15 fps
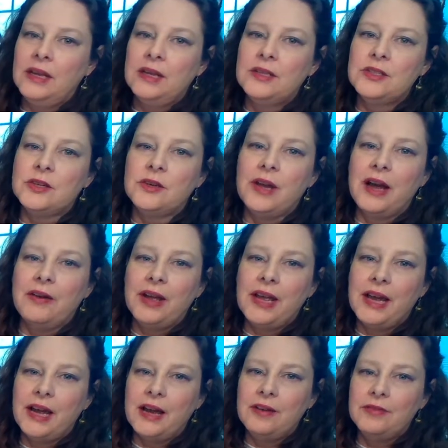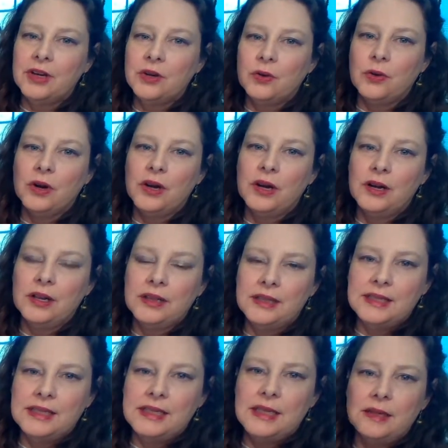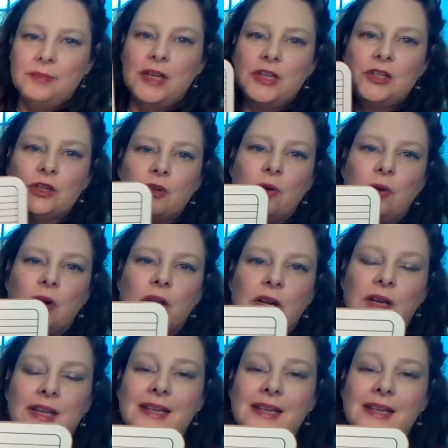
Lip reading: So now I have a chord, the D major chord